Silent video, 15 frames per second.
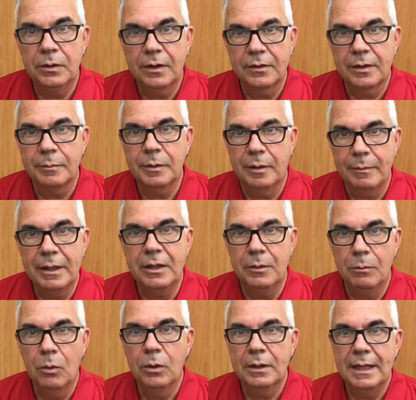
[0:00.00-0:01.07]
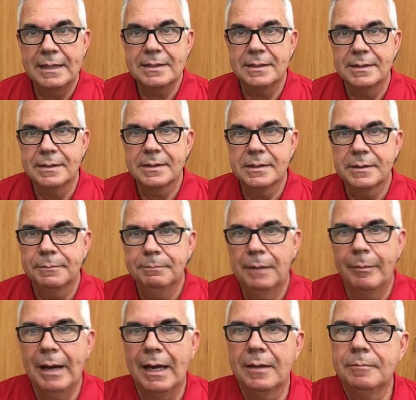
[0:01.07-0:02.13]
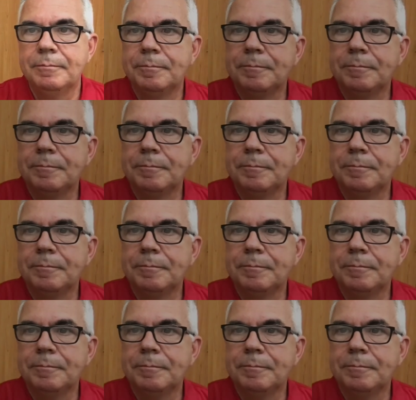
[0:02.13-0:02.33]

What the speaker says: because I'm going to make you more lessons. Bye-bye.